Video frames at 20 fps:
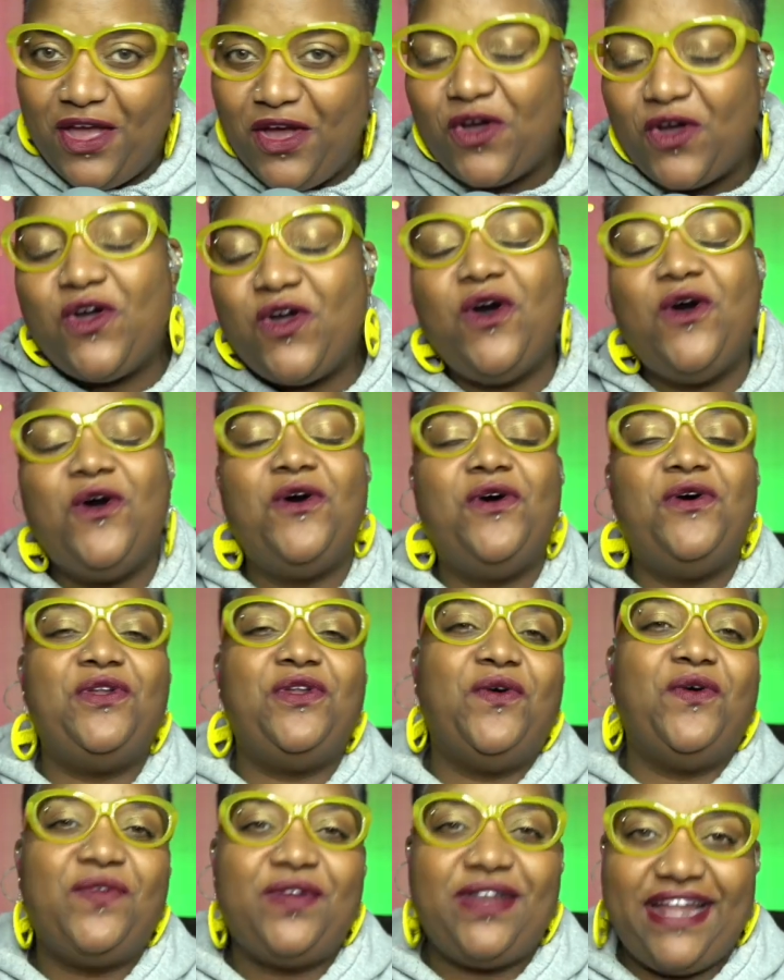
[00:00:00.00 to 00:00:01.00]
Go on
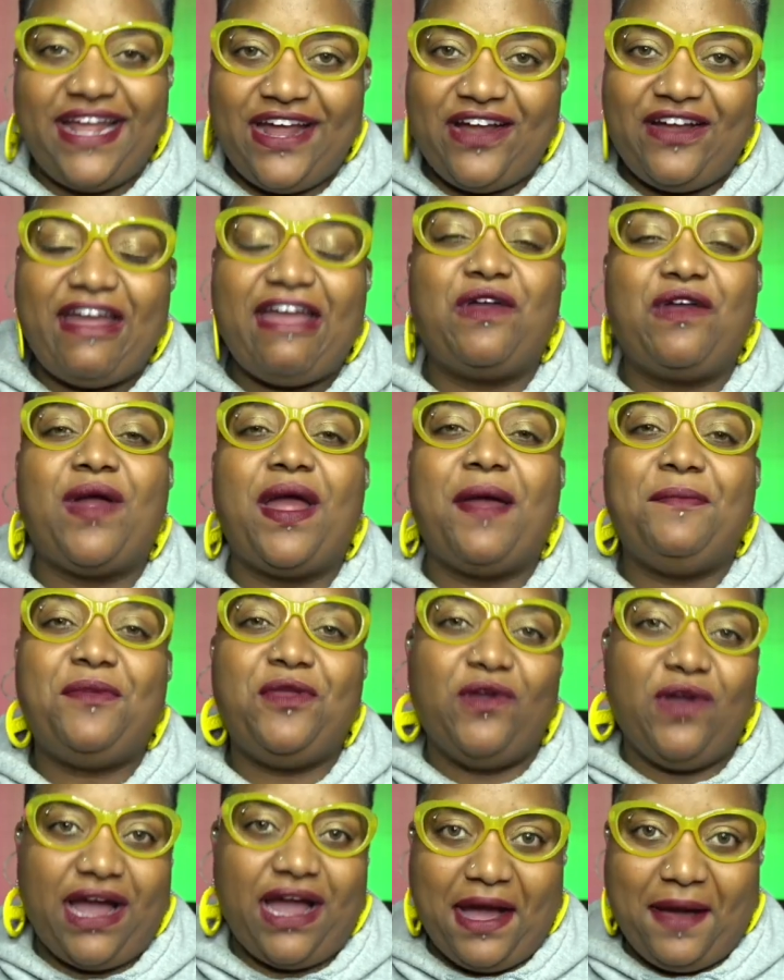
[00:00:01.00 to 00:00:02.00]
over there and grab
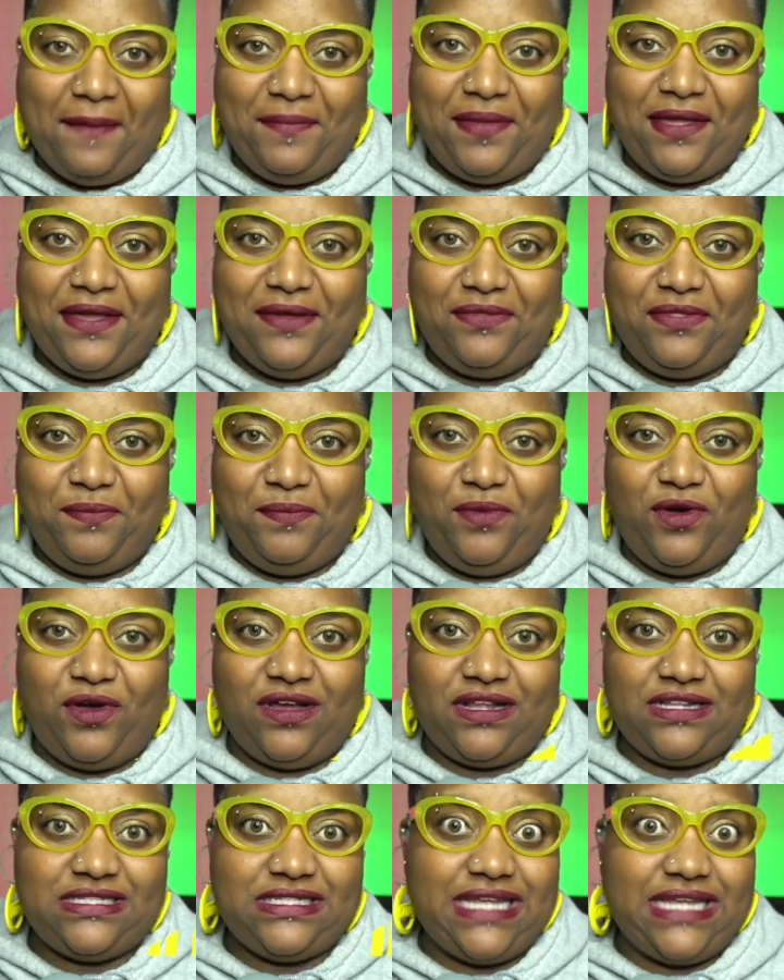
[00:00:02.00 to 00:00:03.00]
you a copy of the
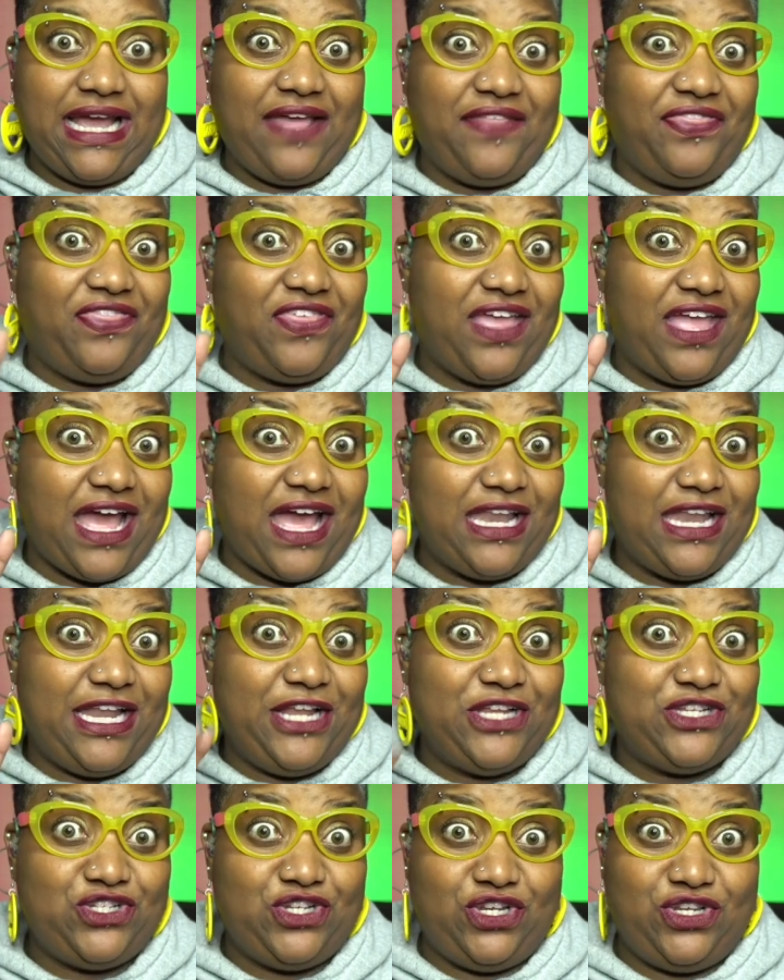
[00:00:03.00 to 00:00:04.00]
book. Second thing I
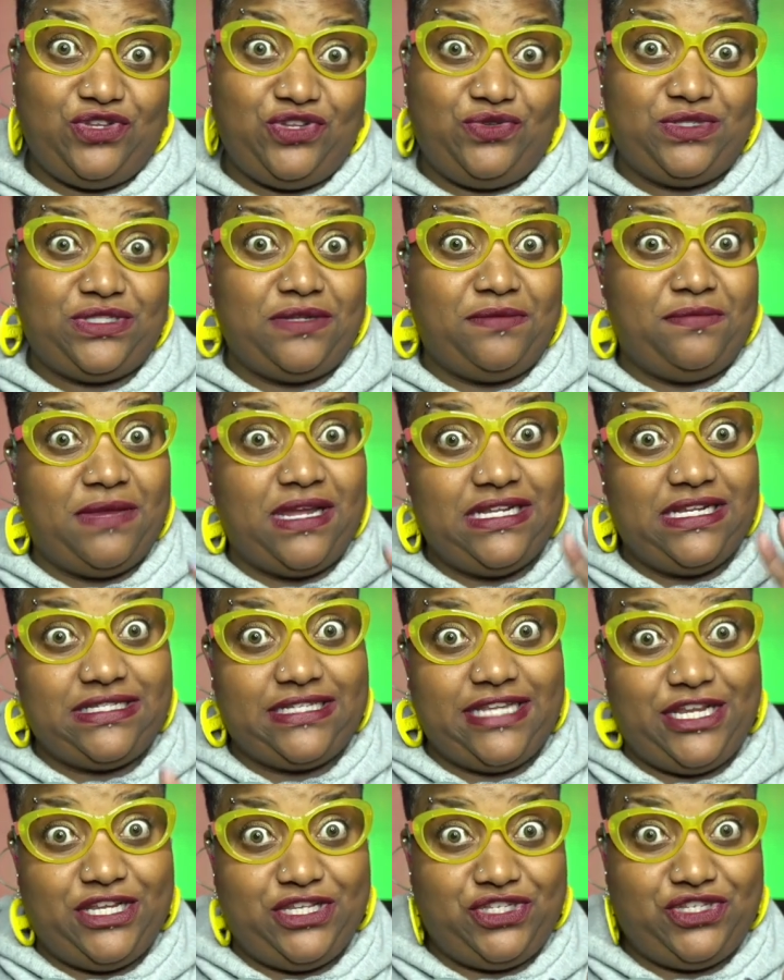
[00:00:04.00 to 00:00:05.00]
need you to do, somebody
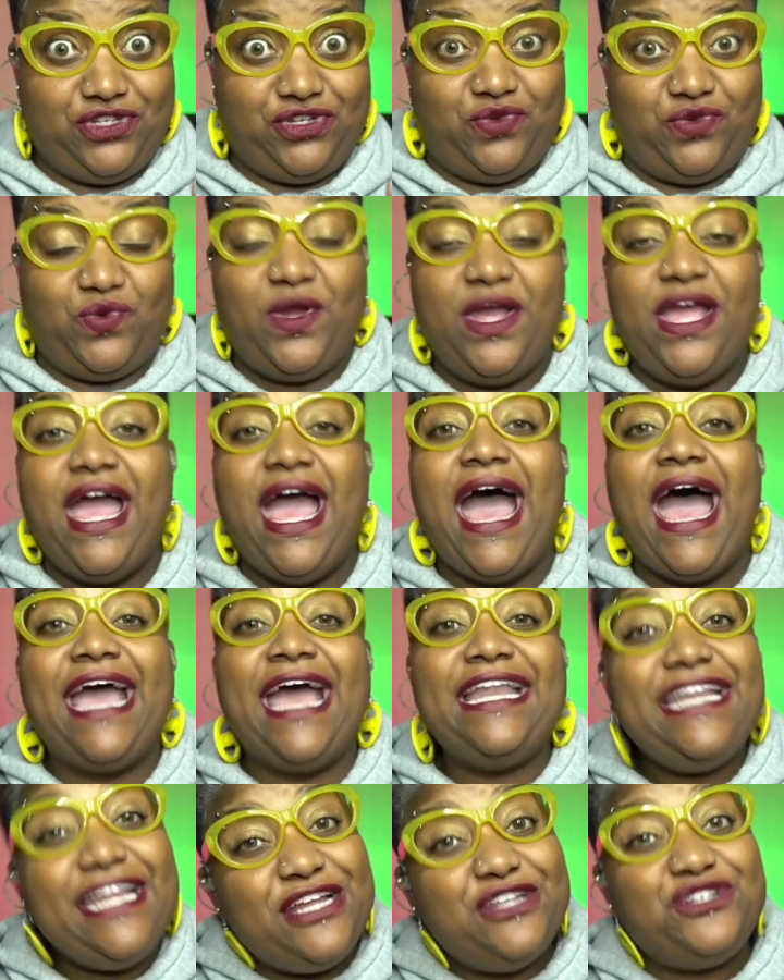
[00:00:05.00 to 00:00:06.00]
say two, I
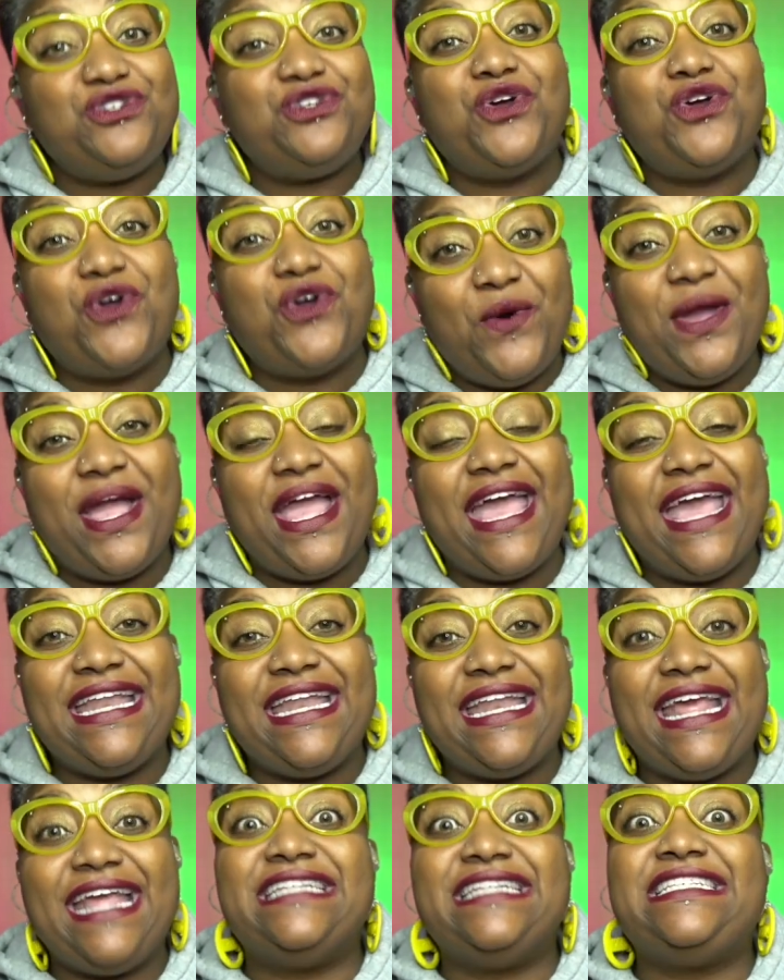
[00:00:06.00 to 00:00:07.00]
need you to go
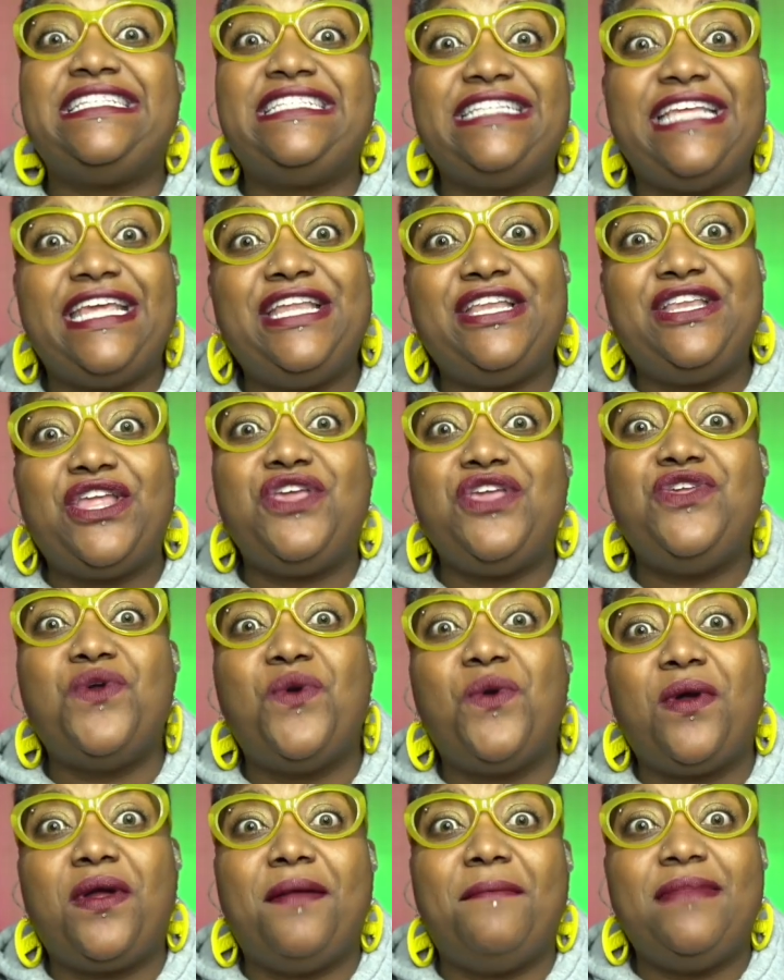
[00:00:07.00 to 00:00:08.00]
ahead and send
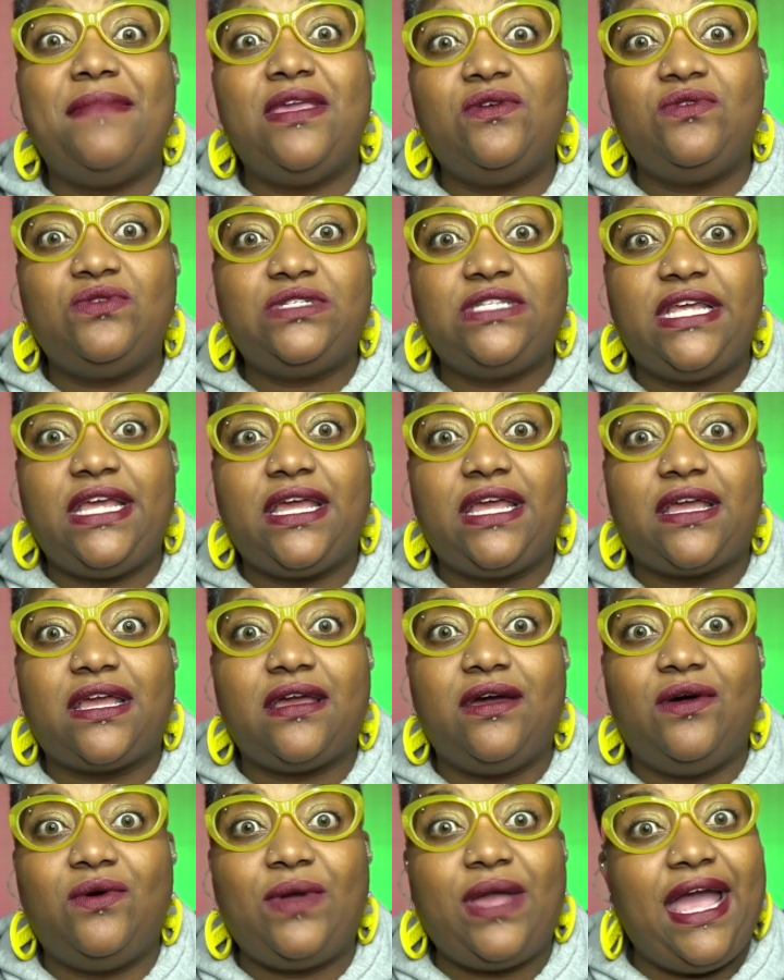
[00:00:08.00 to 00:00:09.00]
your music,
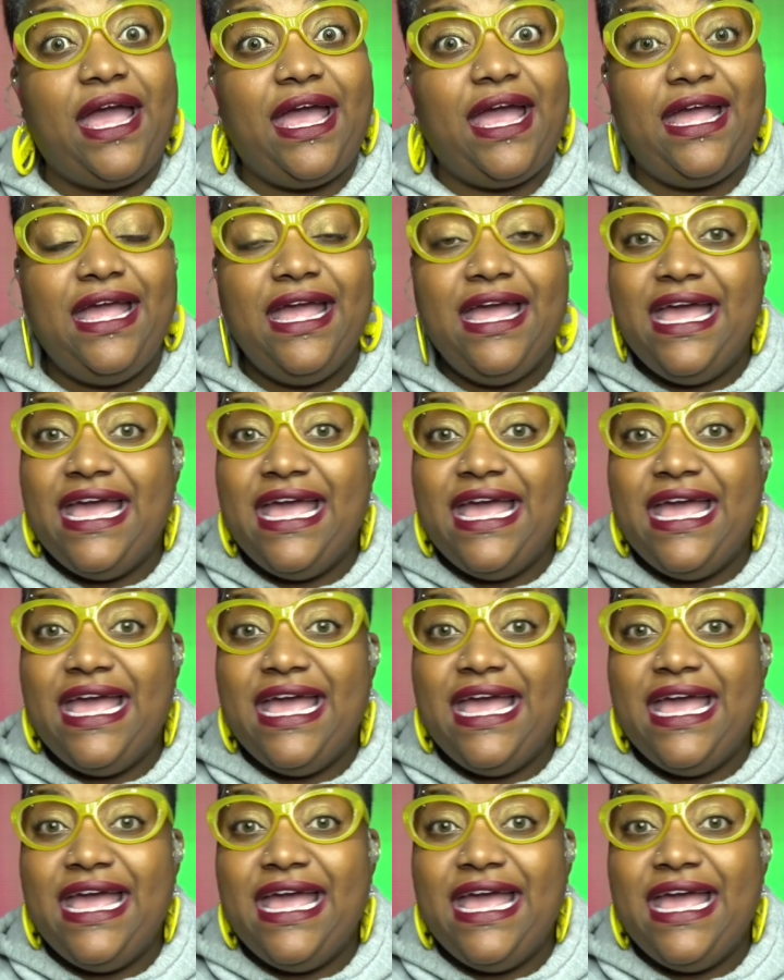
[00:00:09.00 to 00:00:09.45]
okay?